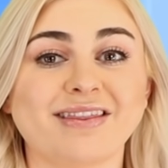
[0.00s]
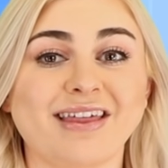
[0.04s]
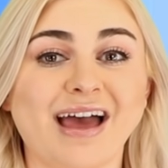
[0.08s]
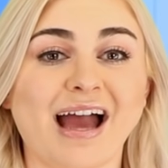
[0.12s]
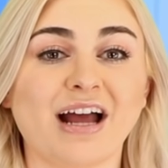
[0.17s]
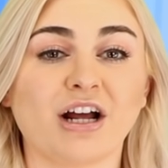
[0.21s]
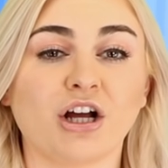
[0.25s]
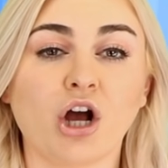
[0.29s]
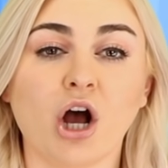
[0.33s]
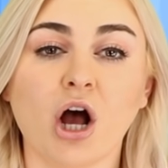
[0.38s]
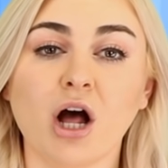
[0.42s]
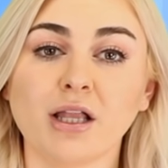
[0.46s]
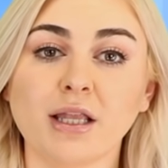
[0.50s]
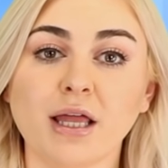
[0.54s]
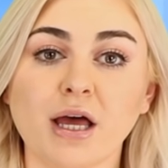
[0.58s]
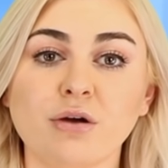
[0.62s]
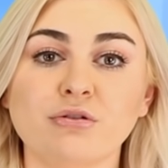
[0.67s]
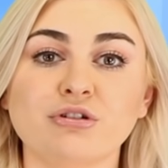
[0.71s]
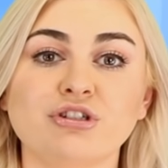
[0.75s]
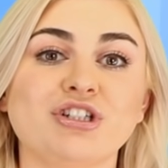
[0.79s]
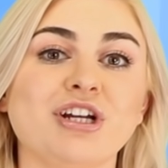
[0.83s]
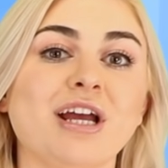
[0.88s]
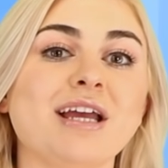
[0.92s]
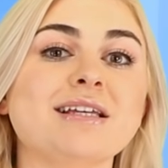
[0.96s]
to that call
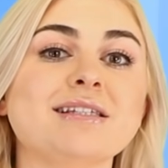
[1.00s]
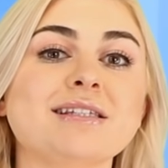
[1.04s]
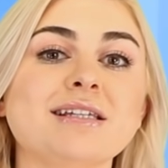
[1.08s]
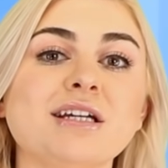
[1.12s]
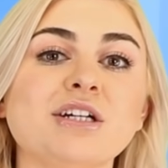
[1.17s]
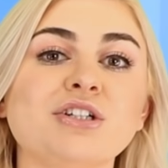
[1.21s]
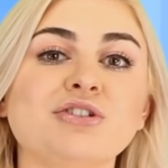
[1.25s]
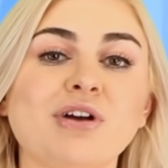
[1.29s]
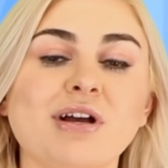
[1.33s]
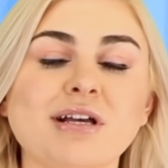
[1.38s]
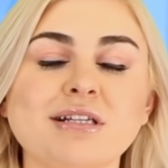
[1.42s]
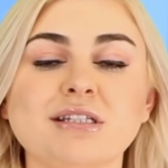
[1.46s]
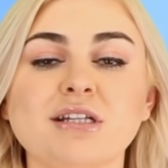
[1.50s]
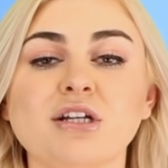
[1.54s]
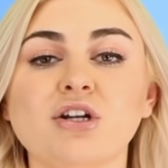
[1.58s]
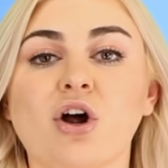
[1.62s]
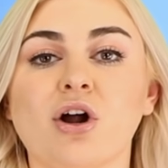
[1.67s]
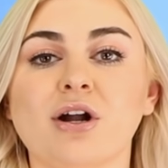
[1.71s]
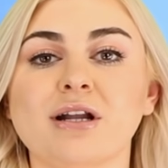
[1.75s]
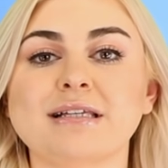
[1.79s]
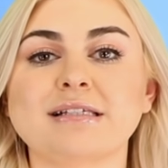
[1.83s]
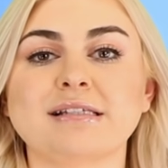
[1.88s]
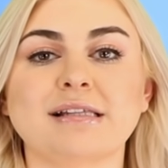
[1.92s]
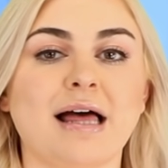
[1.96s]
out, Jay-Z addressed it
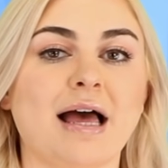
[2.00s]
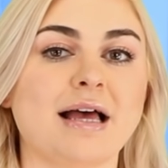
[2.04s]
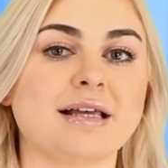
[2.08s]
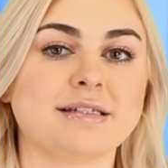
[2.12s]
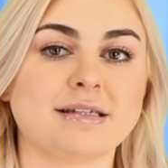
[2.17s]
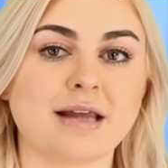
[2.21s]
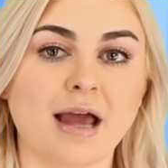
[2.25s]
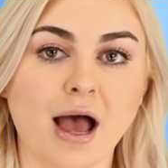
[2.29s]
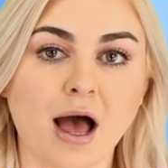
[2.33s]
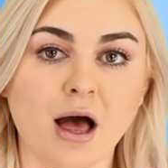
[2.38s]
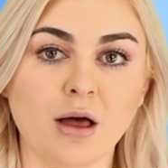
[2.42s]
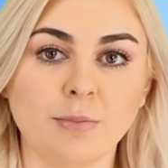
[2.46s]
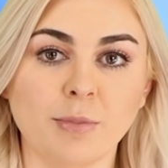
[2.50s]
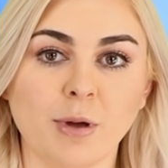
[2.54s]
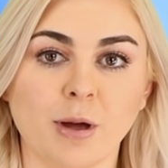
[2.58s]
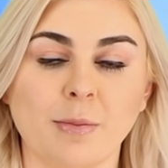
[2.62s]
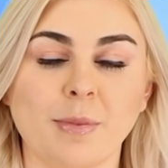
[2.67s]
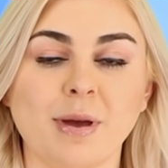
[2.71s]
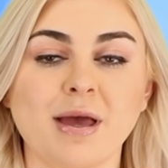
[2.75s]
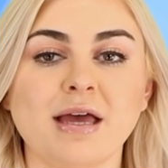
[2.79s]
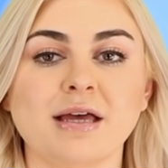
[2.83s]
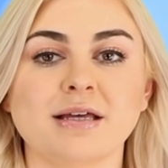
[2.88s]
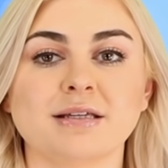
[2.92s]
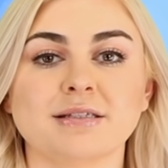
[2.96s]
on his last
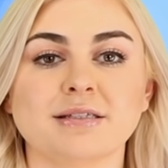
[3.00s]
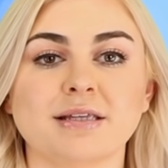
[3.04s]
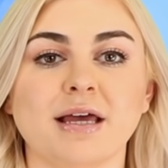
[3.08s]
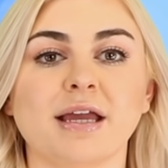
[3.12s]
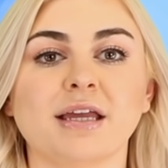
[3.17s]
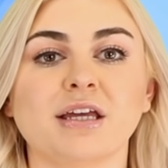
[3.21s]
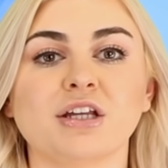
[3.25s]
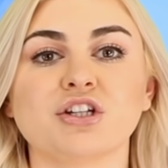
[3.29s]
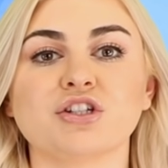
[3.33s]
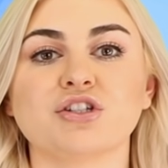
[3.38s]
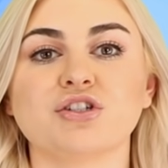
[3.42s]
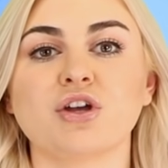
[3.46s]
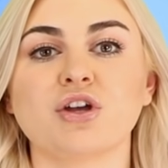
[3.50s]
album, sang in a